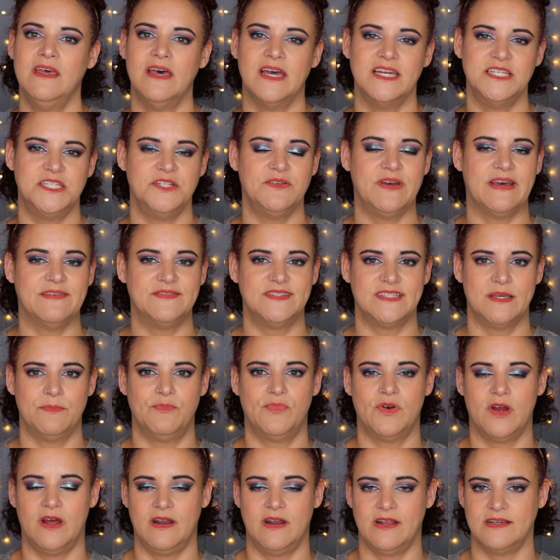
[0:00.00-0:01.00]
I do have
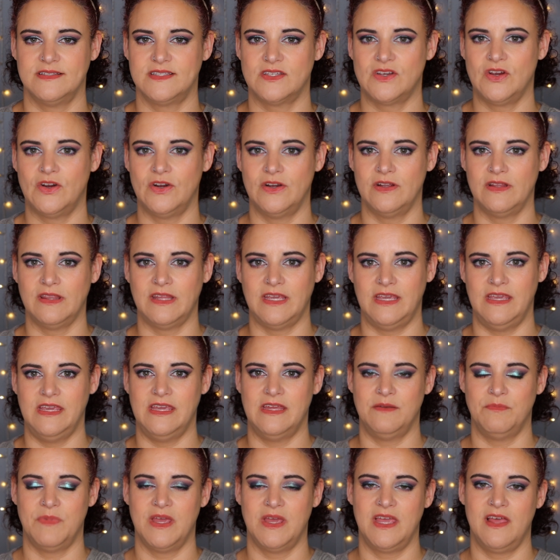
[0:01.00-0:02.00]
some products currently
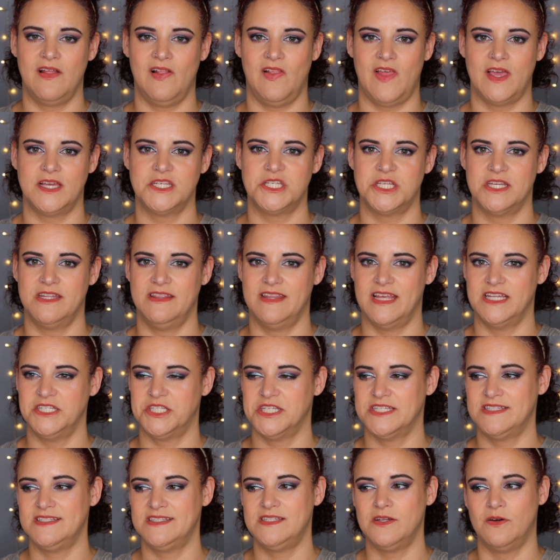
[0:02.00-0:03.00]
in my collection that
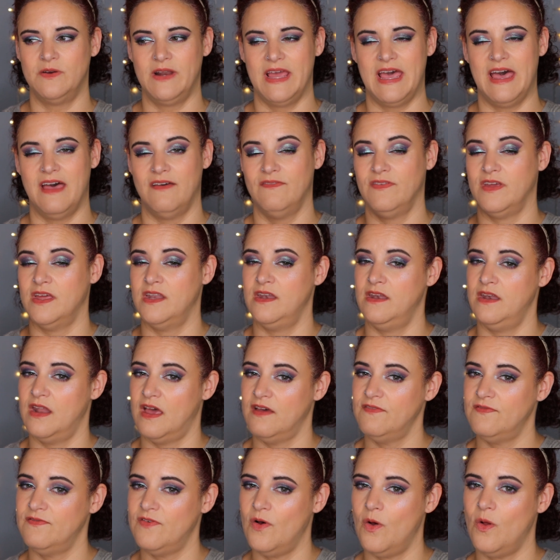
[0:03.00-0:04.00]
just don't have
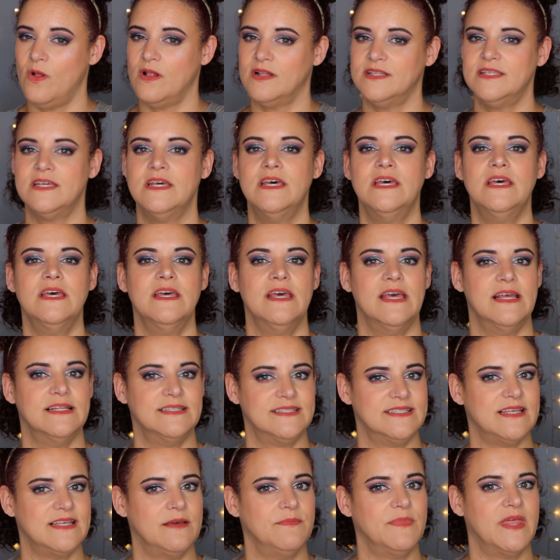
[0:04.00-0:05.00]
enough hold
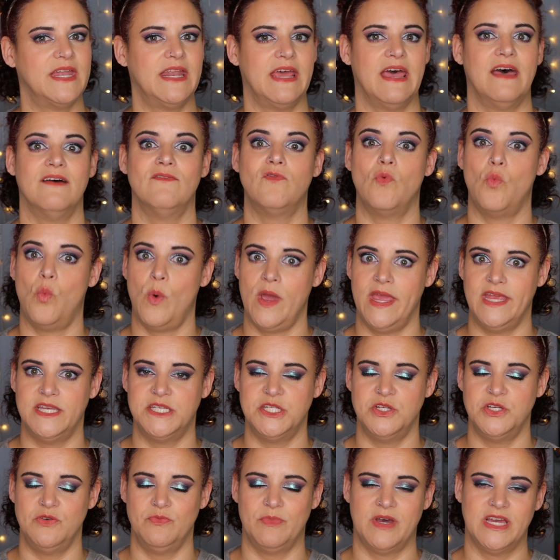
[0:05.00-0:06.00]
and some that have way
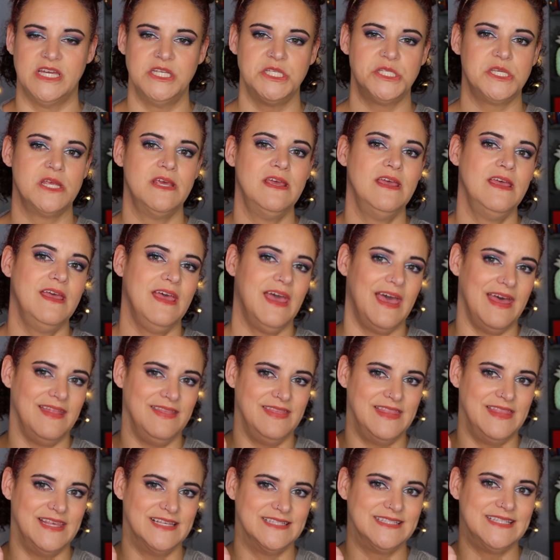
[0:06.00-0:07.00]
too much,
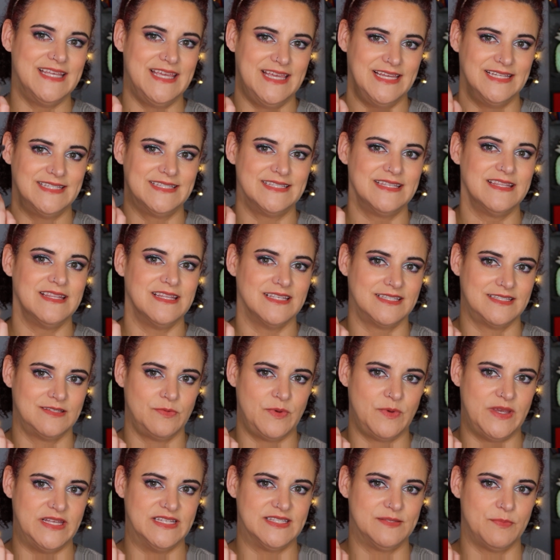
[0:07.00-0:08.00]
and this hits the
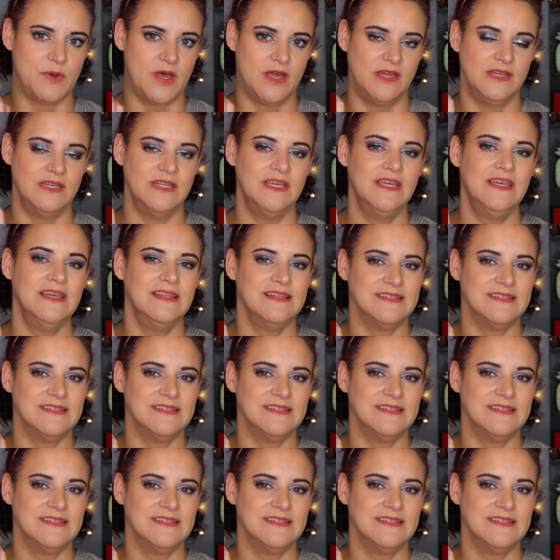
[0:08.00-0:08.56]
sweet spot.